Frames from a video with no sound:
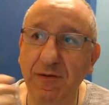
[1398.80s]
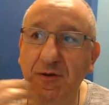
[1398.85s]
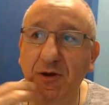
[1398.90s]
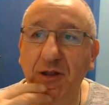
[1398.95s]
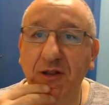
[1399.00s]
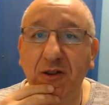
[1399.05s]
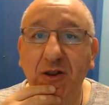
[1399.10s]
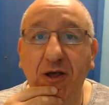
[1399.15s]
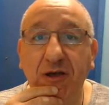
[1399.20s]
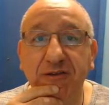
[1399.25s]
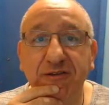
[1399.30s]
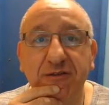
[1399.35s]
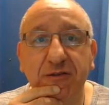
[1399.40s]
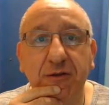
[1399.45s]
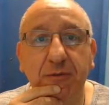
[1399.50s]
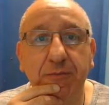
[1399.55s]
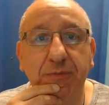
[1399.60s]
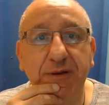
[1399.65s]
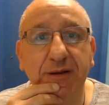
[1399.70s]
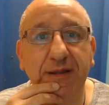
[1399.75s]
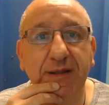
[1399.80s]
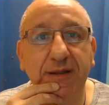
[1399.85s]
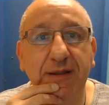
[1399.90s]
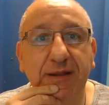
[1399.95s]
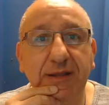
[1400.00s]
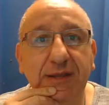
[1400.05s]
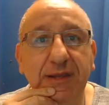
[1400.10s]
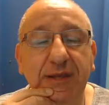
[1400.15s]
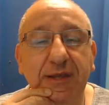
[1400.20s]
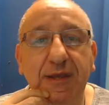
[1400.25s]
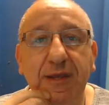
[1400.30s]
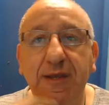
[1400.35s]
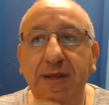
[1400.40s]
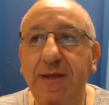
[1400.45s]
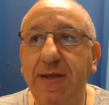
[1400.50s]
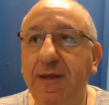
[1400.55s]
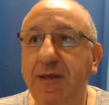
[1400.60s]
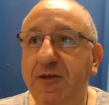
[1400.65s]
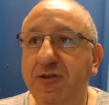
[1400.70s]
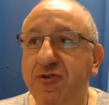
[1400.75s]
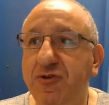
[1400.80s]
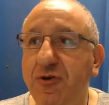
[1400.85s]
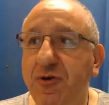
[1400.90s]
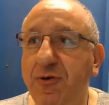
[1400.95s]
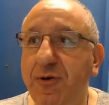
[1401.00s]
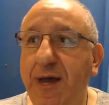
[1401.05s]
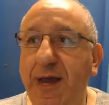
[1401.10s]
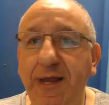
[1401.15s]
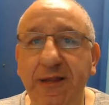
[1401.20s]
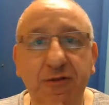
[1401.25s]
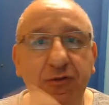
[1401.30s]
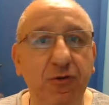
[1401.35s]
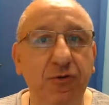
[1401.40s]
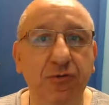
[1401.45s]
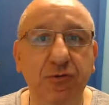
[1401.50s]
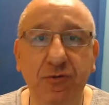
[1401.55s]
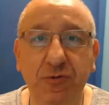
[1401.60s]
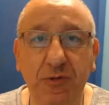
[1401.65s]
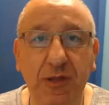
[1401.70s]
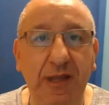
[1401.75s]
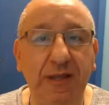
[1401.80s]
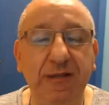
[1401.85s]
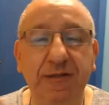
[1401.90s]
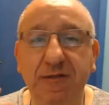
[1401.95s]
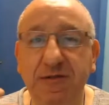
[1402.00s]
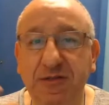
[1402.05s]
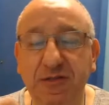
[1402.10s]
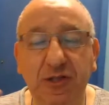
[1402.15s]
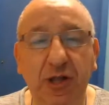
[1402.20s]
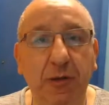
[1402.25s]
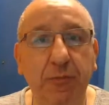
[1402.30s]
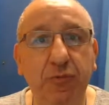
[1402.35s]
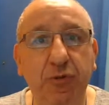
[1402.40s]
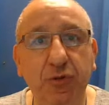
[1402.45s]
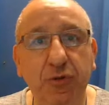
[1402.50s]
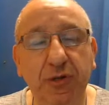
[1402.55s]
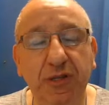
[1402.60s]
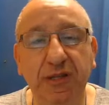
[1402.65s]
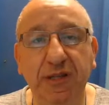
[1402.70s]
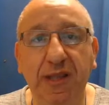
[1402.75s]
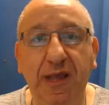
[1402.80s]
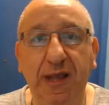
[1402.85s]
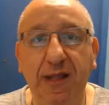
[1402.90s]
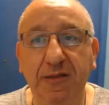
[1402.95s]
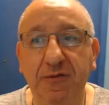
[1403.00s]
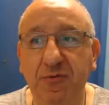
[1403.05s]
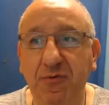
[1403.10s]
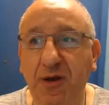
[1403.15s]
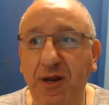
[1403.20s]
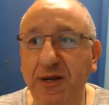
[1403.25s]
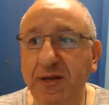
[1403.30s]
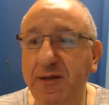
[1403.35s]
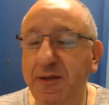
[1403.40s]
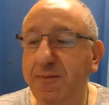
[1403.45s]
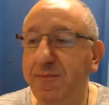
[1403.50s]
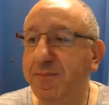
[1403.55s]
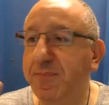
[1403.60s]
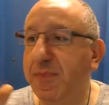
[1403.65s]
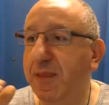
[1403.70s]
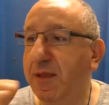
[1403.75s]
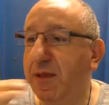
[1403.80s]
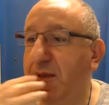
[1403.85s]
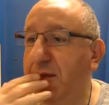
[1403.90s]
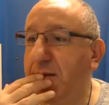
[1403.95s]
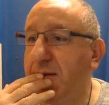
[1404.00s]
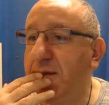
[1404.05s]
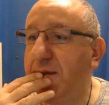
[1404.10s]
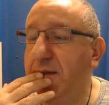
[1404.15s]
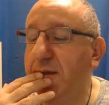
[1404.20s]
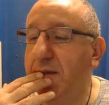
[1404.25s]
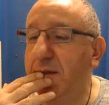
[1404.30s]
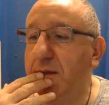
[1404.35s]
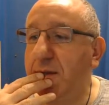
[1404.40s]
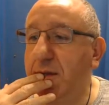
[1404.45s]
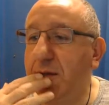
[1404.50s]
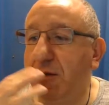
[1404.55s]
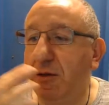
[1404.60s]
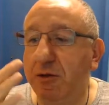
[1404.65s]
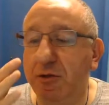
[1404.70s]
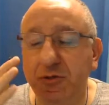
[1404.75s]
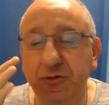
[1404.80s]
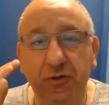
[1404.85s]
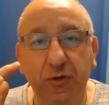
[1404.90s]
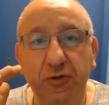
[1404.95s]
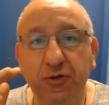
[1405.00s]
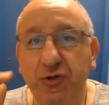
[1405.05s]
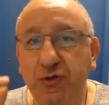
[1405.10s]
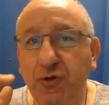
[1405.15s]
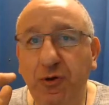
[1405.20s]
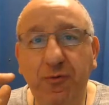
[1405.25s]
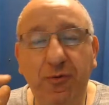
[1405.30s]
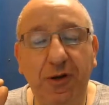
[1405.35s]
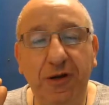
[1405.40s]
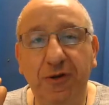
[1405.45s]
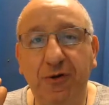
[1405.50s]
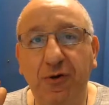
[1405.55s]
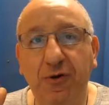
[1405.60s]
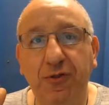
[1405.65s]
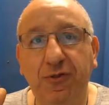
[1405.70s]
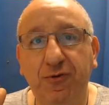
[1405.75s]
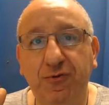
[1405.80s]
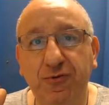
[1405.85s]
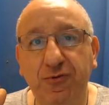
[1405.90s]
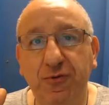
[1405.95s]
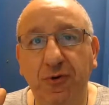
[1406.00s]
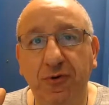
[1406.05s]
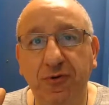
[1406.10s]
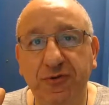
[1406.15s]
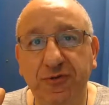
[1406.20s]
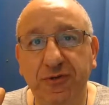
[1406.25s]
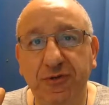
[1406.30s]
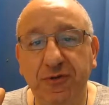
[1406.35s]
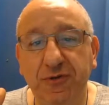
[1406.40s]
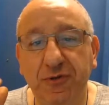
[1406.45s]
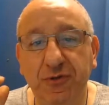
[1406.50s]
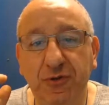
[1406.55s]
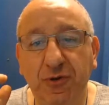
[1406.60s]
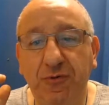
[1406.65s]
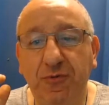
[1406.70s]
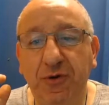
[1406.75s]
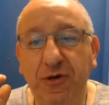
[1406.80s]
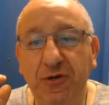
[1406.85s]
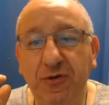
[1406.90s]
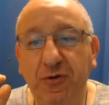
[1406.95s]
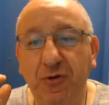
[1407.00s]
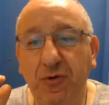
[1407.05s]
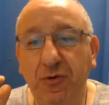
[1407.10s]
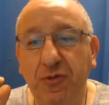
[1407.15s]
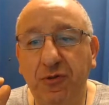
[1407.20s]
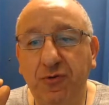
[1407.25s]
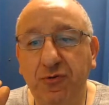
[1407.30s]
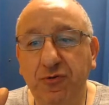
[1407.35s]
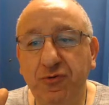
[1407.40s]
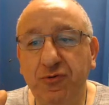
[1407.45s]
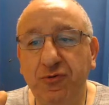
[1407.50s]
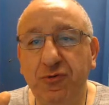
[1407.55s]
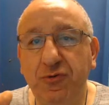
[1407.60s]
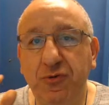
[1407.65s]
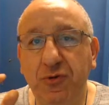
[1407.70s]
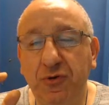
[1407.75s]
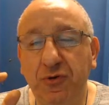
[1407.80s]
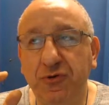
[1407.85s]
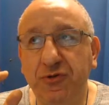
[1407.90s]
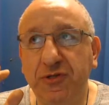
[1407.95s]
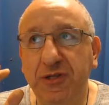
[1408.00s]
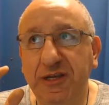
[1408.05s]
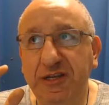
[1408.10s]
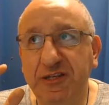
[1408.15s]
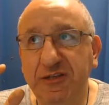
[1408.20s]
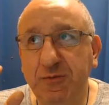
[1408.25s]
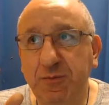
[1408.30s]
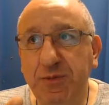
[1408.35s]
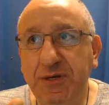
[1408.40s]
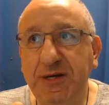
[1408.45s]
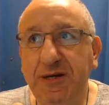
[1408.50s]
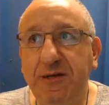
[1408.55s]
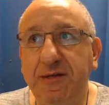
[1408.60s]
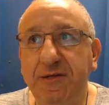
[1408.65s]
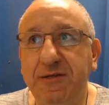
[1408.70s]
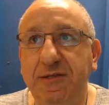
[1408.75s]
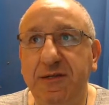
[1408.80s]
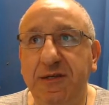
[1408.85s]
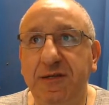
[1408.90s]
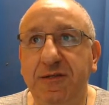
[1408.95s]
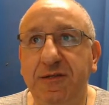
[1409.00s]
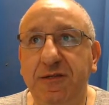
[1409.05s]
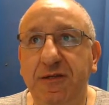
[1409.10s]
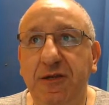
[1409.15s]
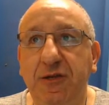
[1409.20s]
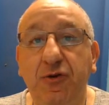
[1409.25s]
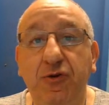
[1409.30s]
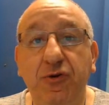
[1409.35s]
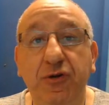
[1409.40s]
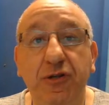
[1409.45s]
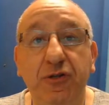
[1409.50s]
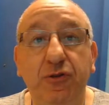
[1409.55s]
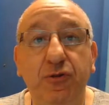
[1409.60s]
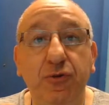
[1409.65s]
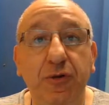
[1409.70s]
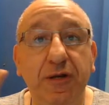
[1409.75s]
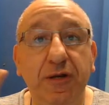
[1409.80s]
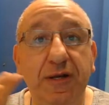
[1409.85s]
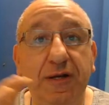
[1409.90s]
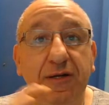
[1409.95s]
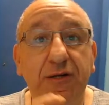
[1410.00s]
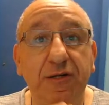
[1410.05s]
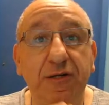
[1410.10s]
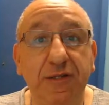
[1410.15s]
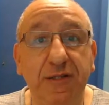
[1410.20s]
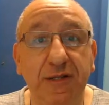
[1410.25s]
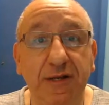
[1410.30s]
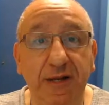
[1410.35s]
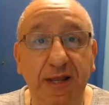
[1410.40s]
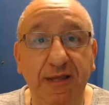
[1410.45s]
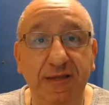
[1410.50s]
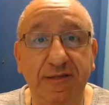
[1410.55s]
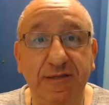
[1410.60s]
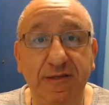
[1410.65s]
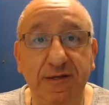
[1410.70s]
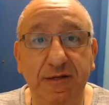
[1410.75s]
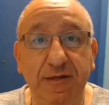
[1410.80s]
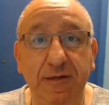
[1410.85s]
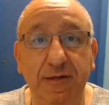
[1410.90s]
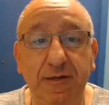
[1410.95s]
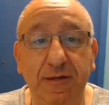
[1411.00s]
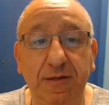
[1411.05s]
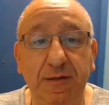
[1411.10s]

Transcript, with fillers: got lost completely so i don't i stopped doing that right so you don't want to go through those you don't want to go through those experiences in order to learn the lesson